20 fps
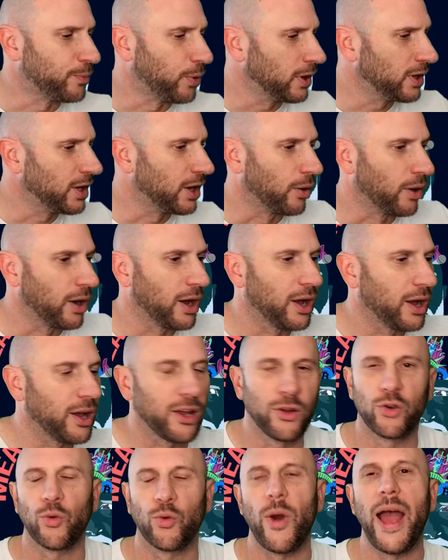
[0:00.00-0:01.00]
you know,
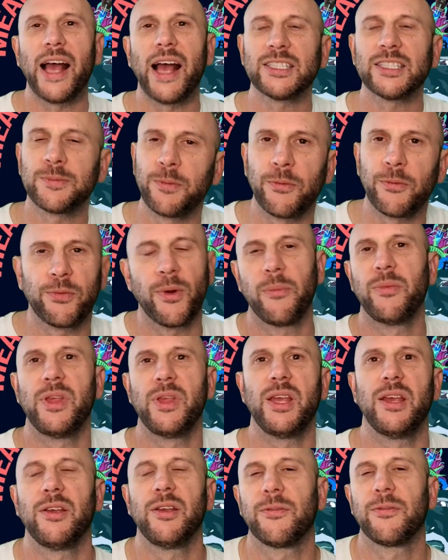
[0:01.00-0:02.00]
grasp from
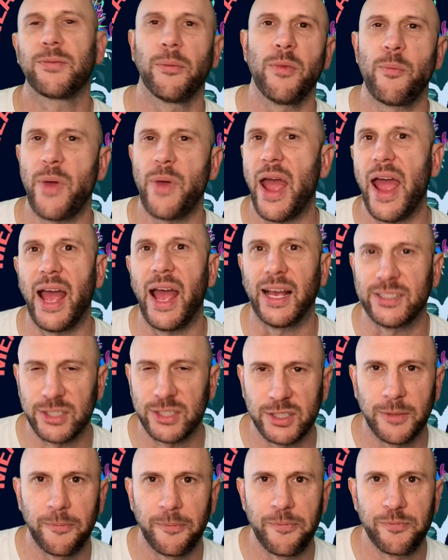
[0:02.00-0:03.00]
the from the past,